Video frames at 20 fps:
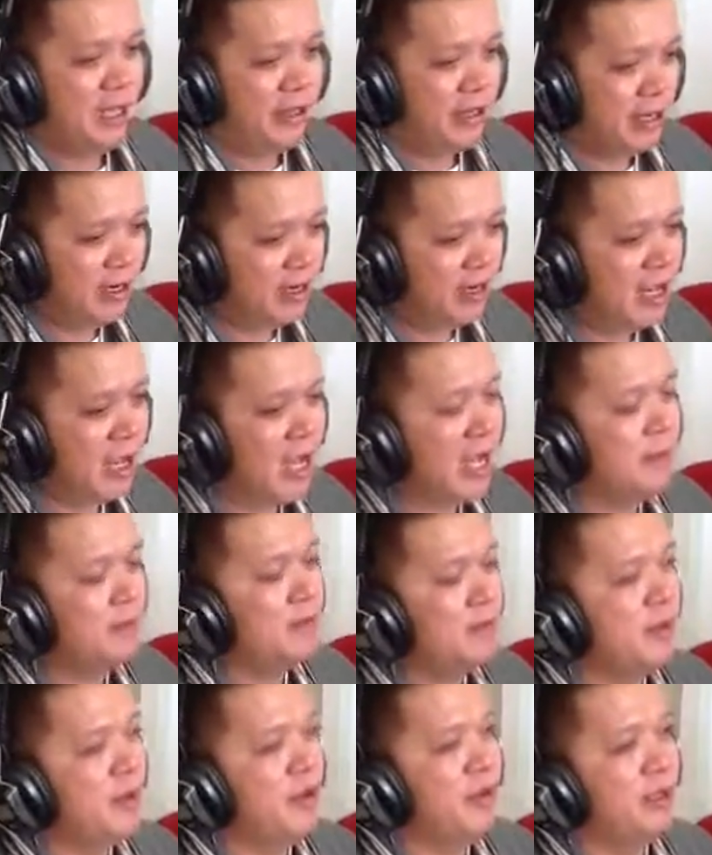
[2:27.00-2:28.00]
their
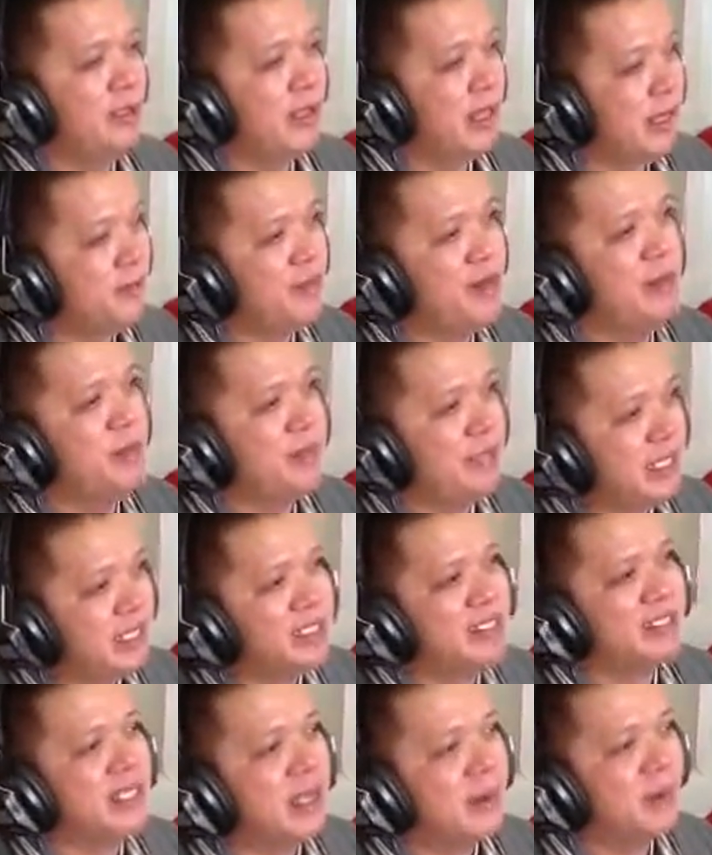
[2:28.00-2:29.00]
life will never be the
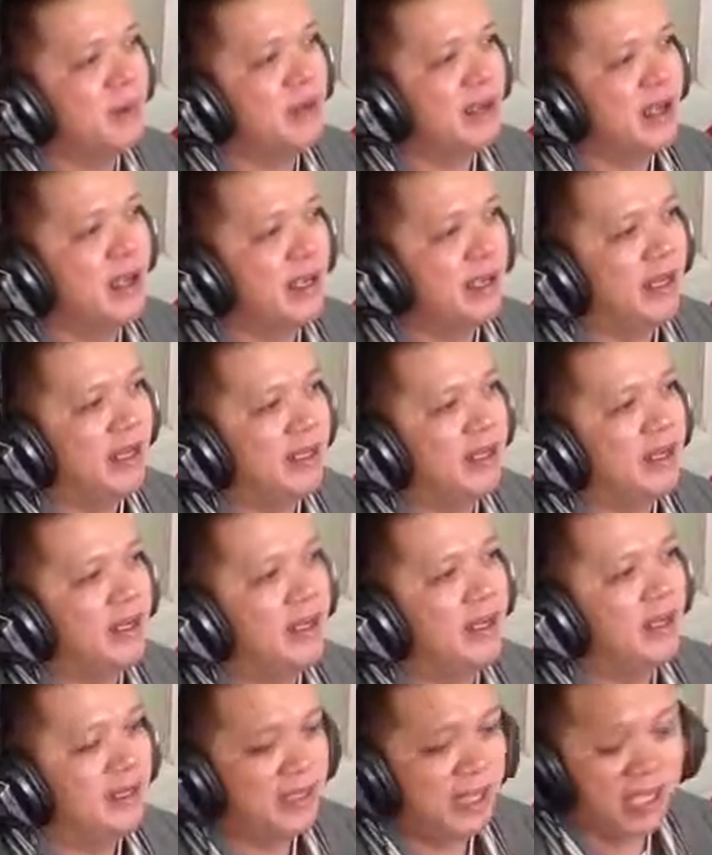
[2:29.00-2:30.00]
same again.
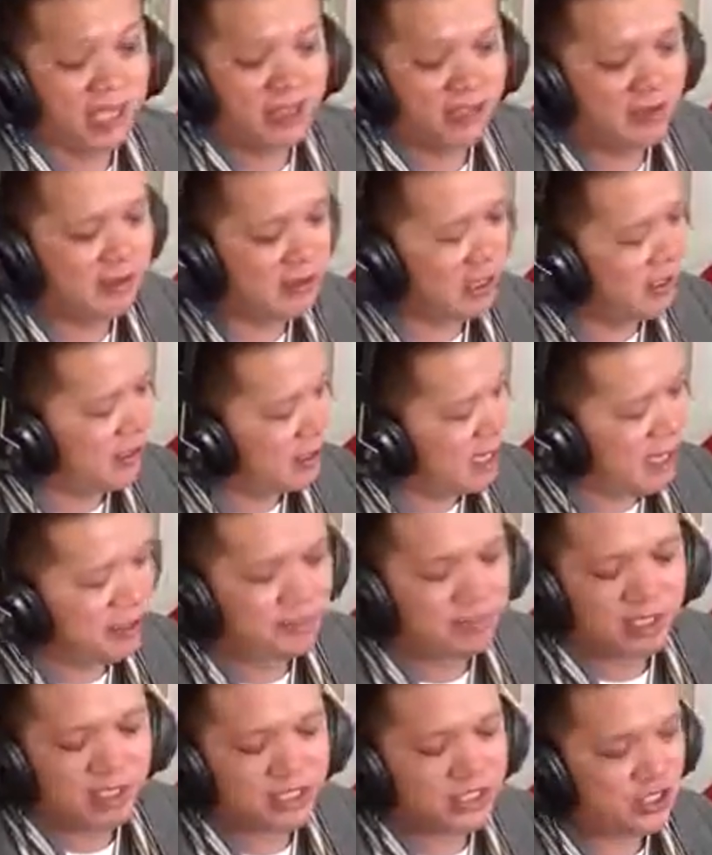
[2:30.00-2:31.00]
Wow. They, their
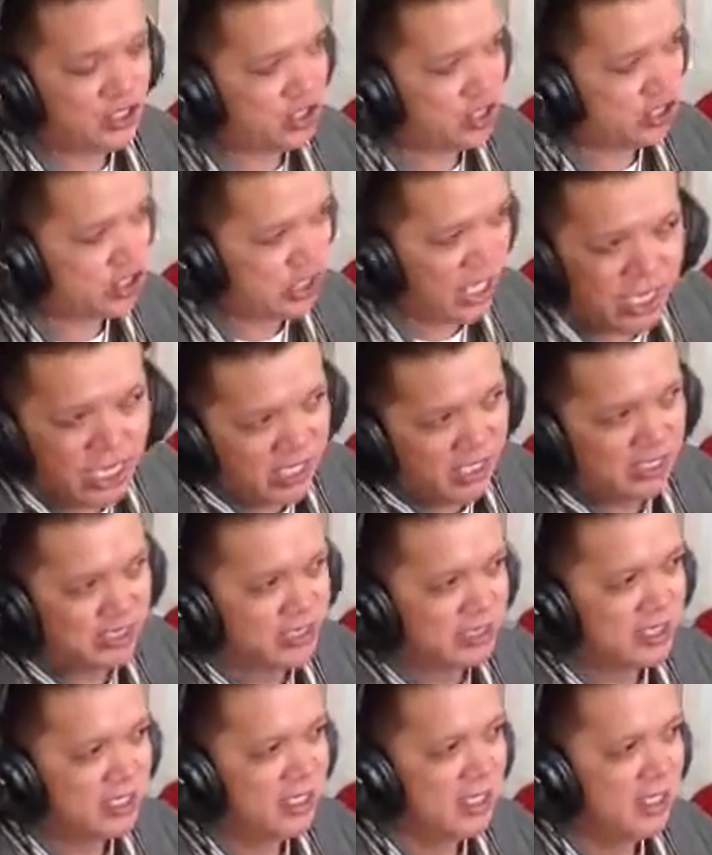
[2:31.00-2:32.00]
life, they
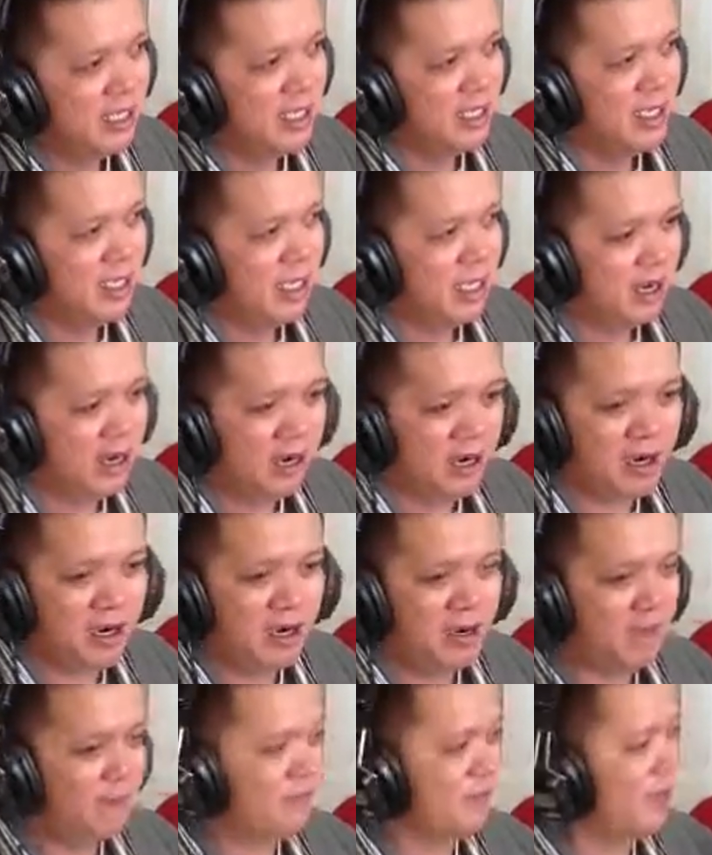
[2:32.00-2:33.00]
change. Yes
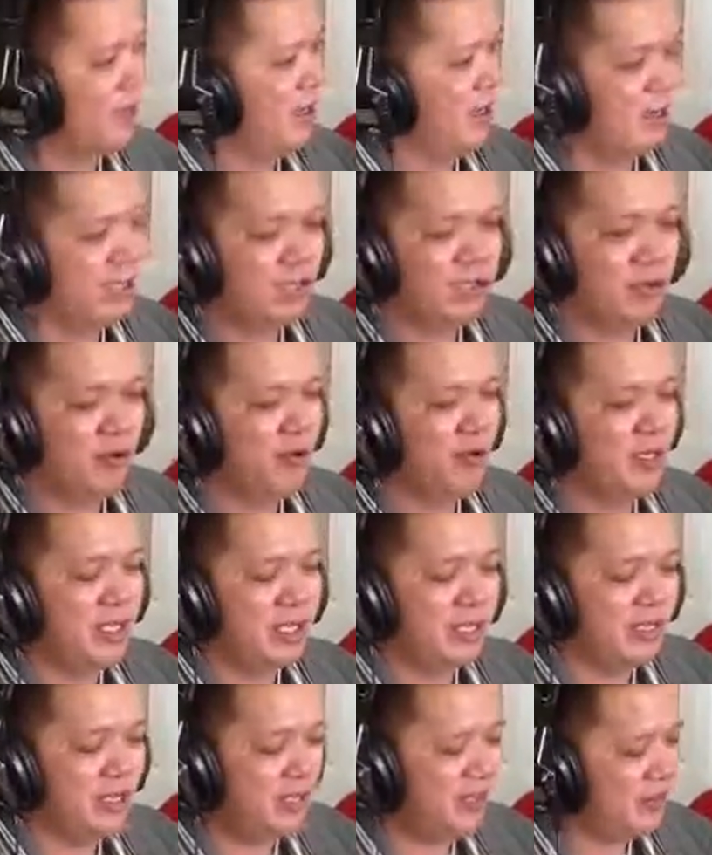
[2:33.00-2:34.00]
uh, uh, you know,
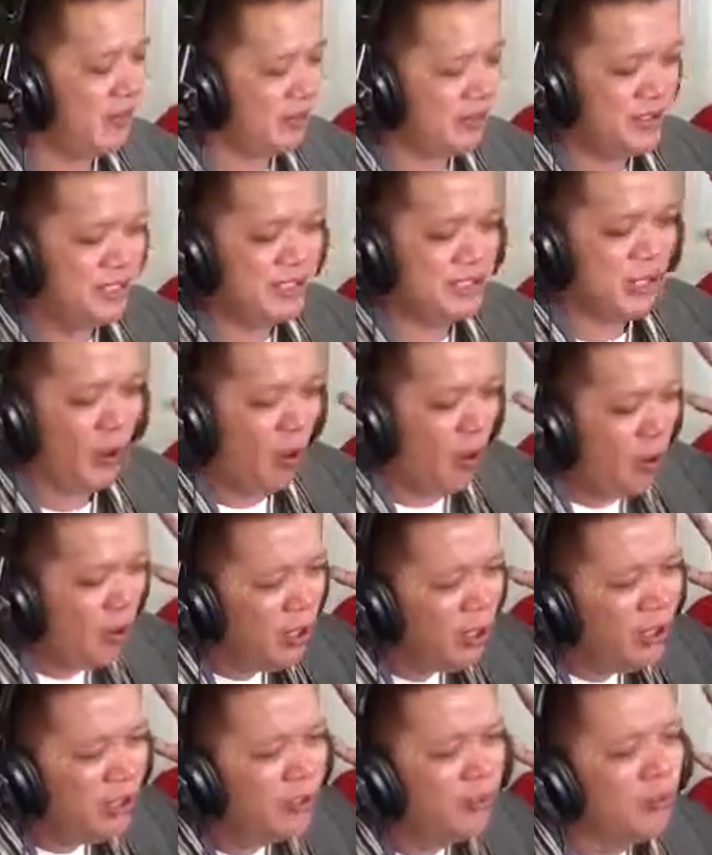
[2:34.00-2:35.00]
it, there is
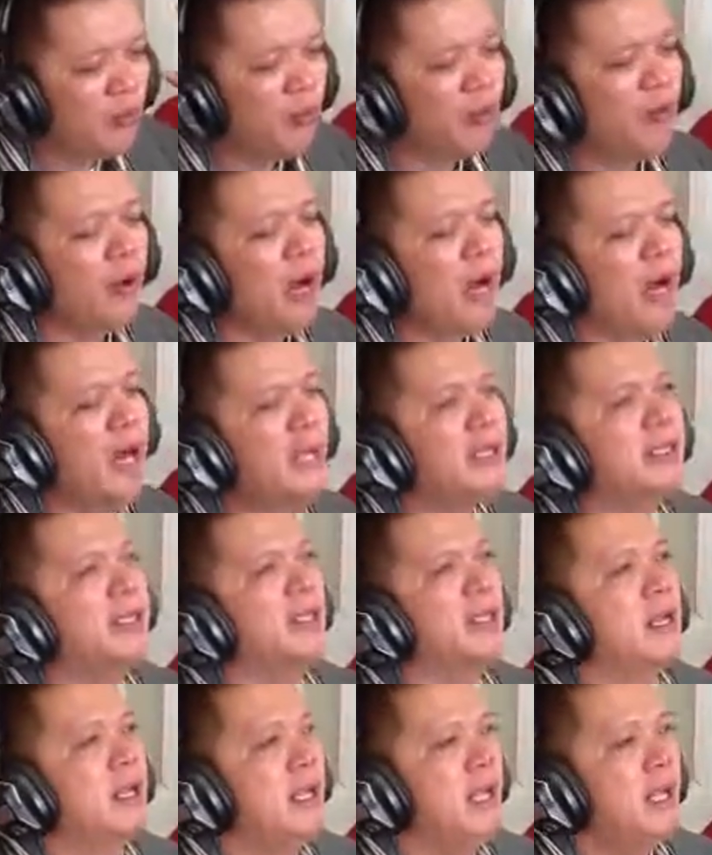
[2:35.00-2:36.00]
only one